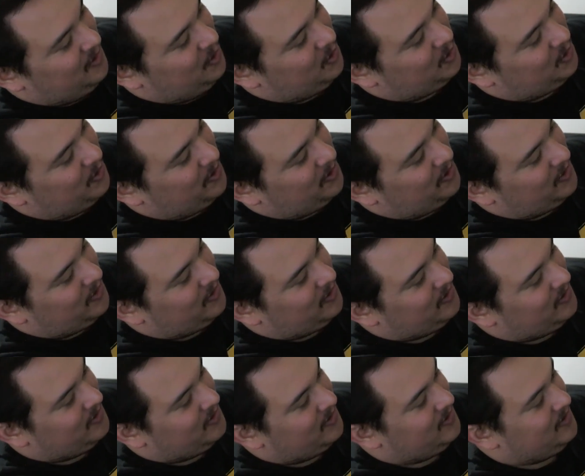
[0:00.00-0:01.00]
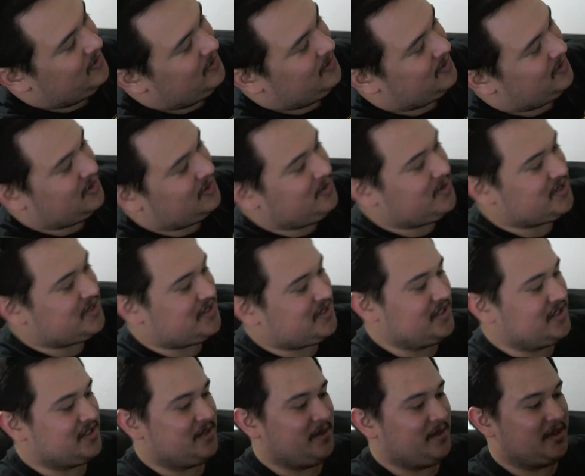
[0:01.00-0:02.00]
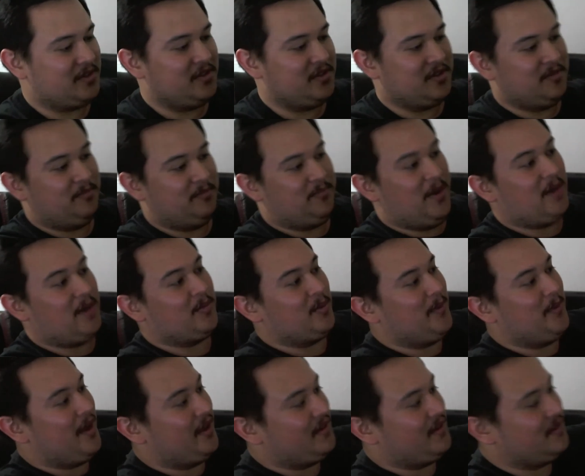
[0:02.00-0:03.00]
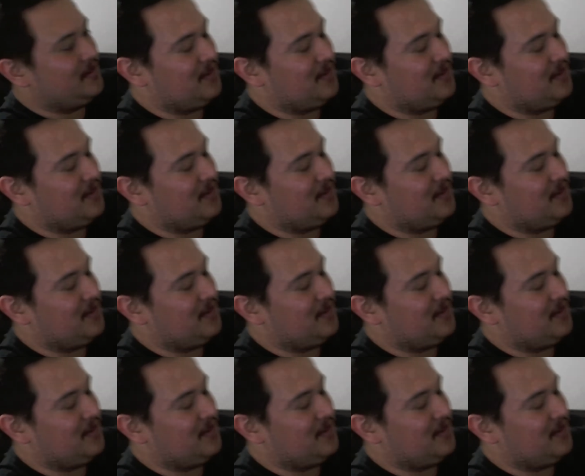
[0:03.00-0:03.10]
Runner, so much things. I'm like, look, Bomberman.